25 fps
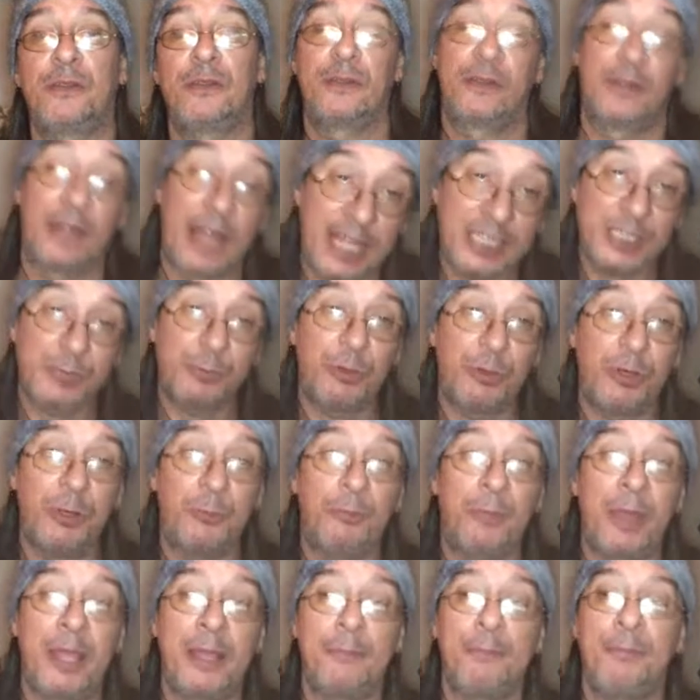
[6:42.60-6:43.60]
that's what
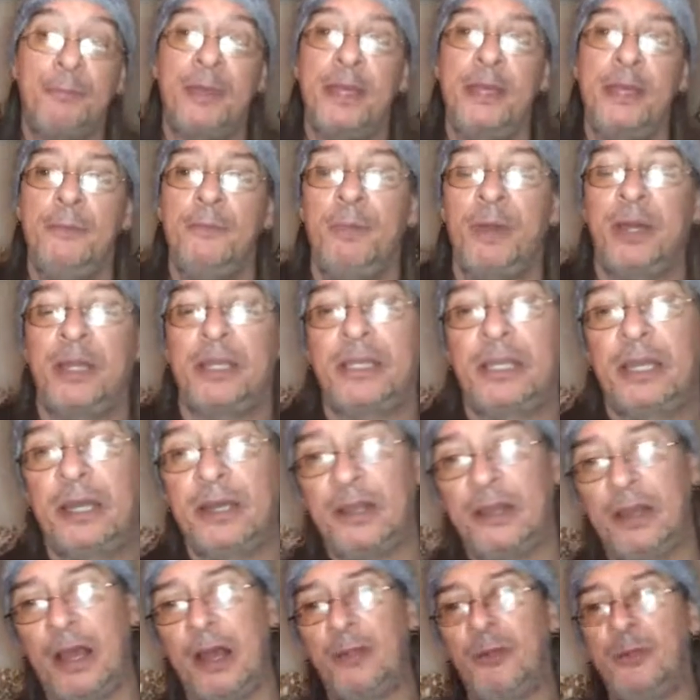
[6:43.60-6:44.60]
it might be, but
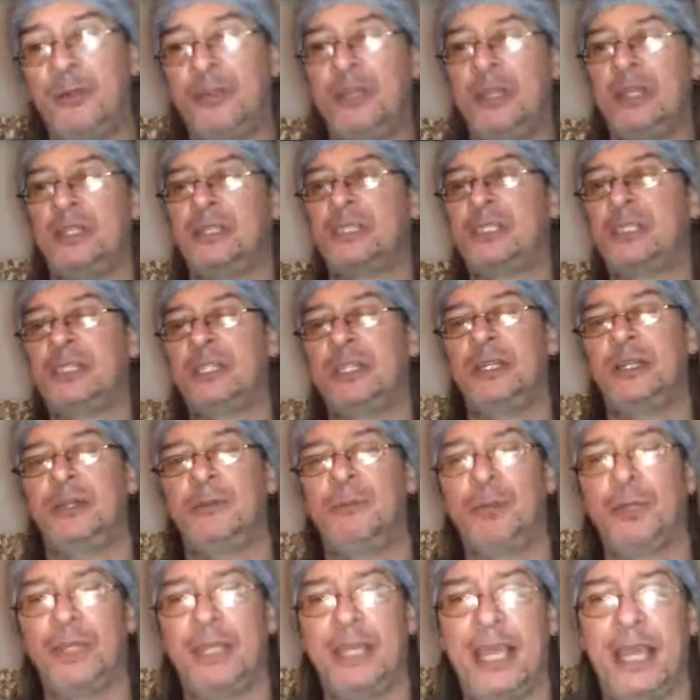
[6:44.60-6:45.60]
other things you
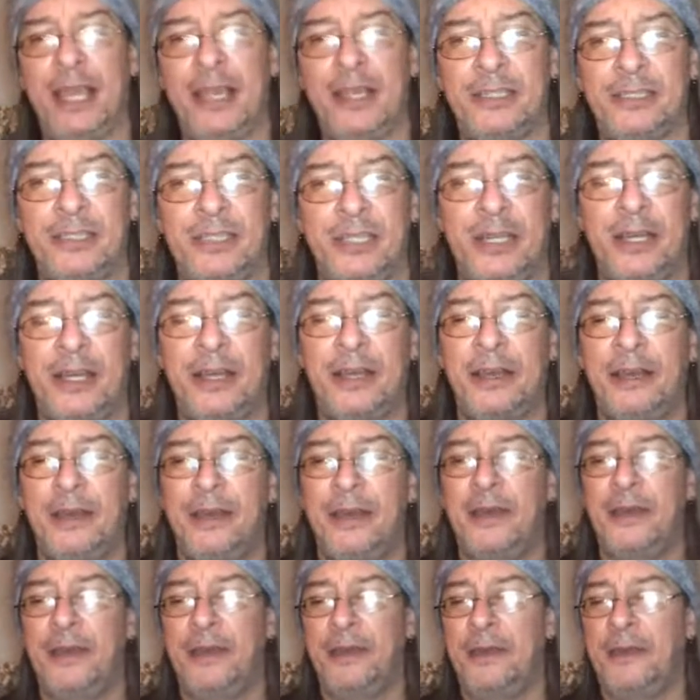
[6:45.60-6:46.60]
really can't
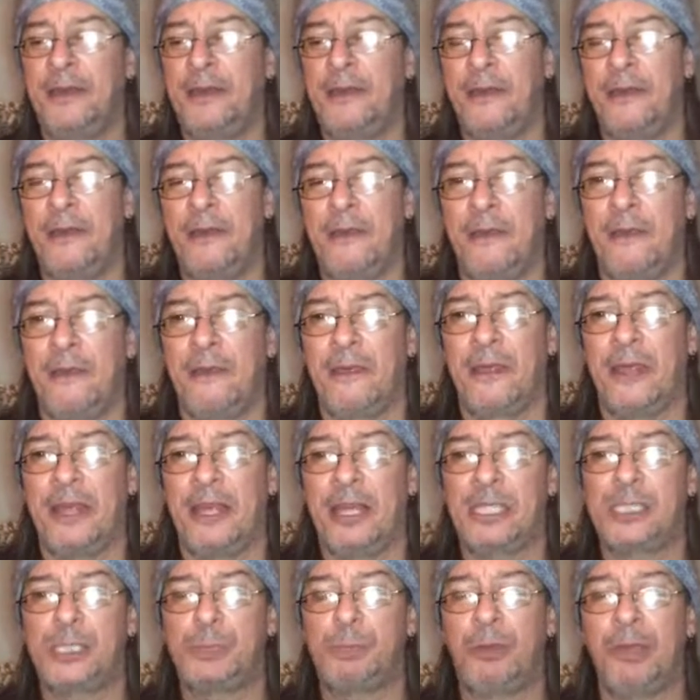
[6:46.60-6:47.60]

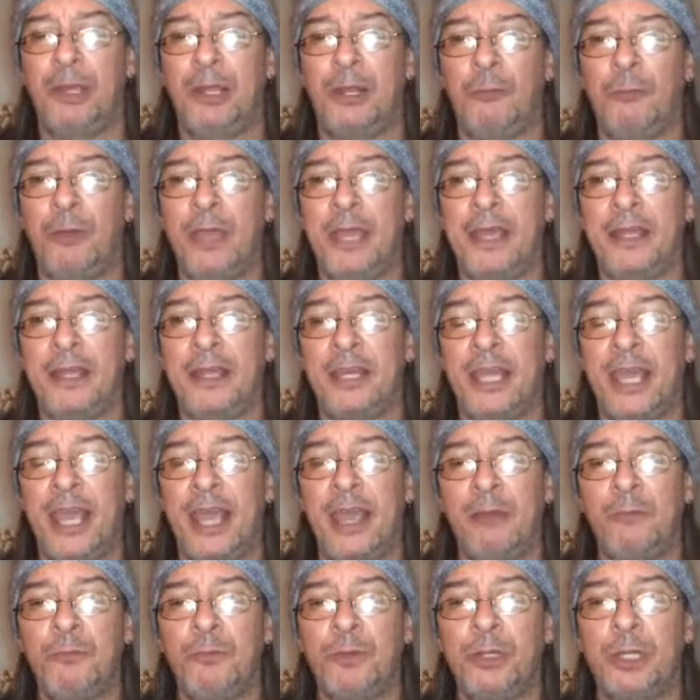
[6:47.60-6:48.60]
explain away, and you
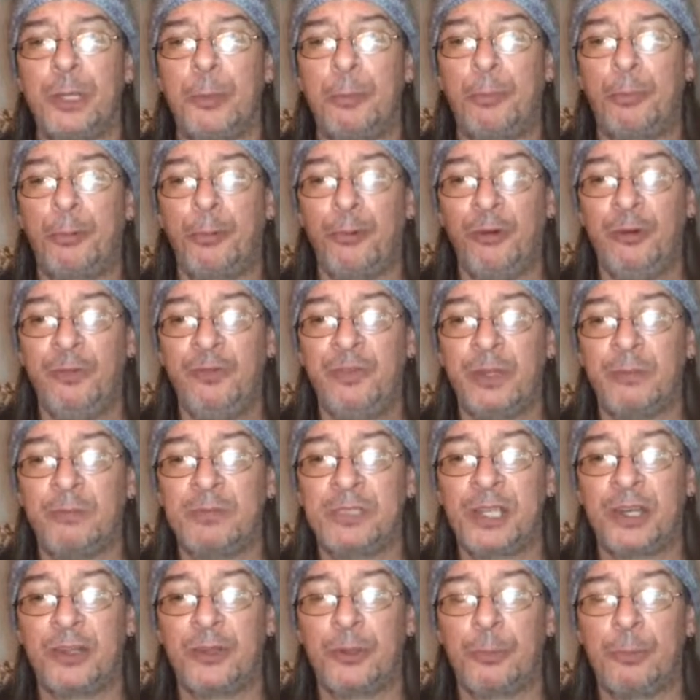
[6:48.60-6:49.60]
can't really prove them
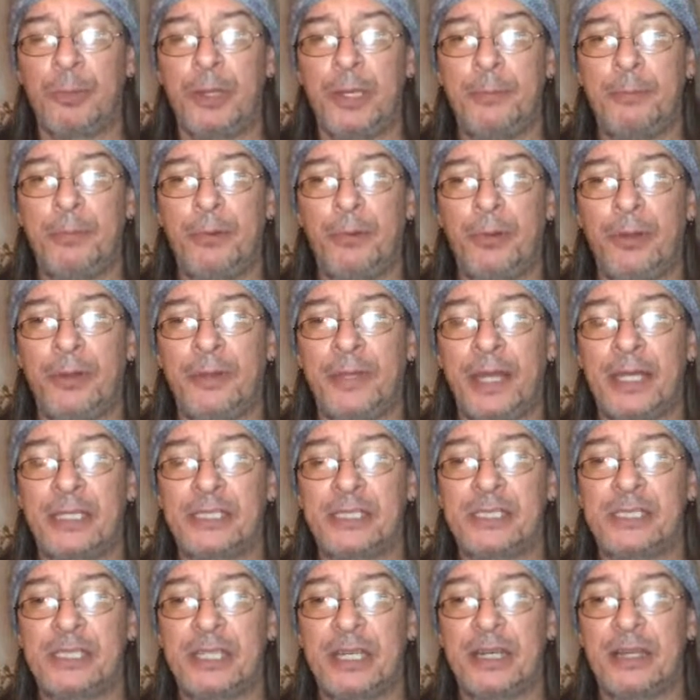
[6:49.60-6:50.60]
to other people, and
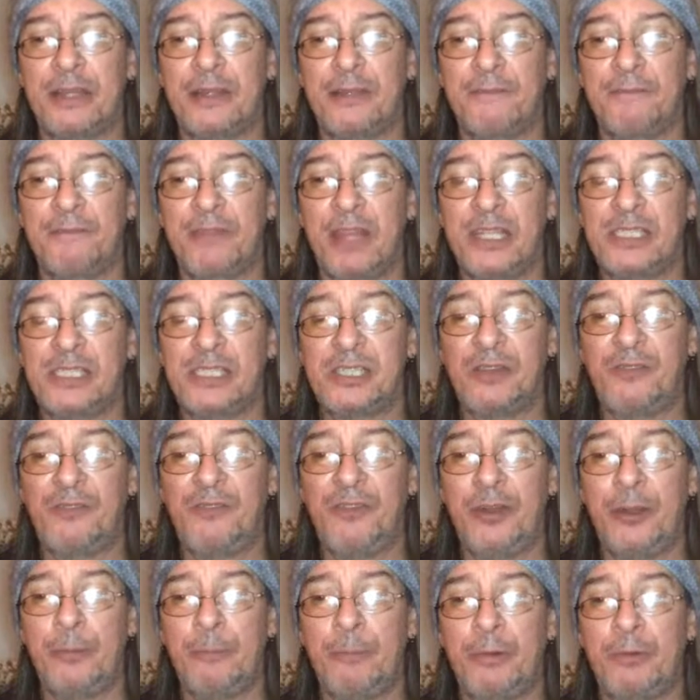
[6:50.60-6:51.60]
that's the
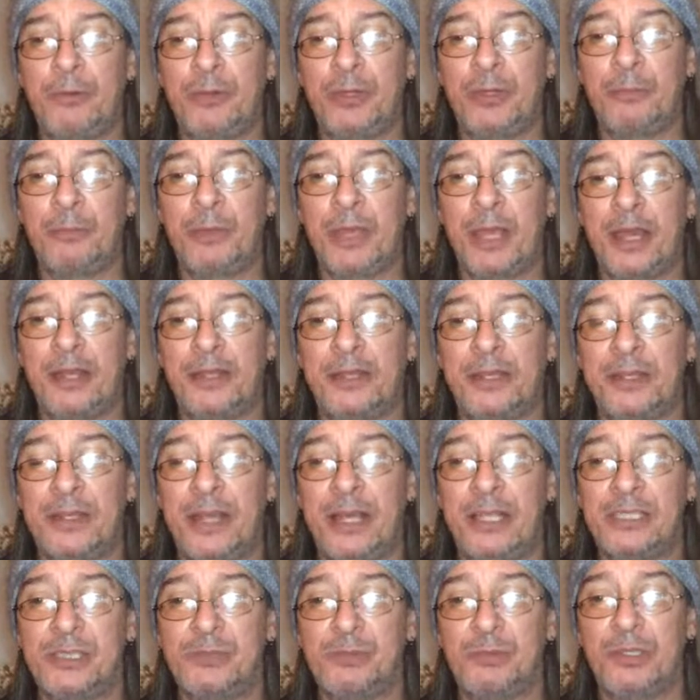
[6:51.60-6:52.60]
fun about them yet, and
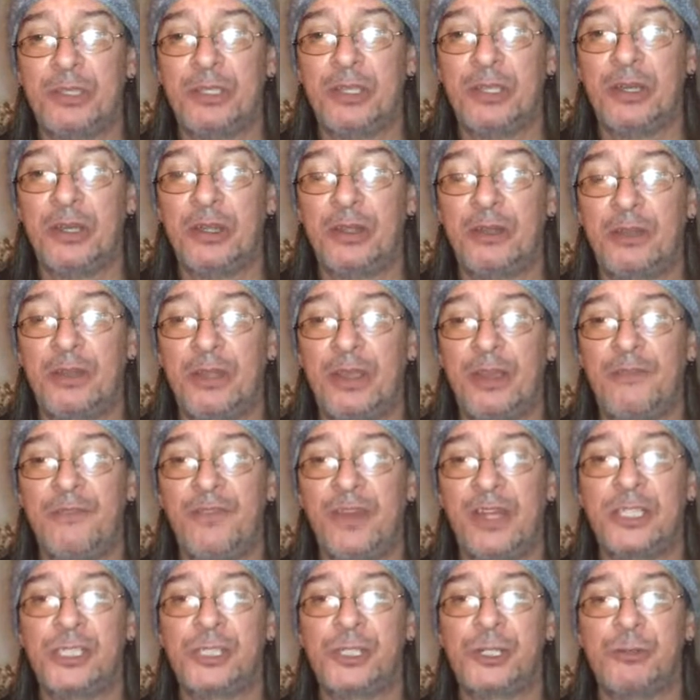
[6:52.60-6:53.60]
that's what the
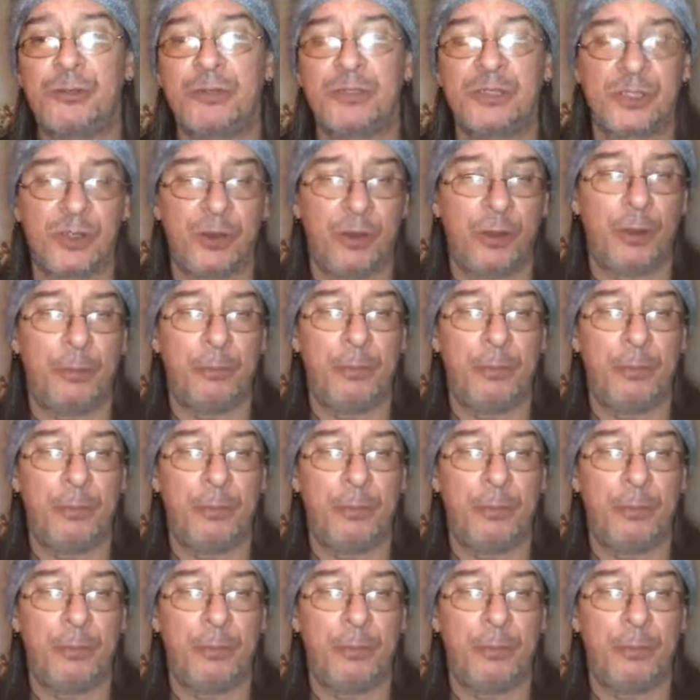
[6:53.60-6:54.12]
adventure is all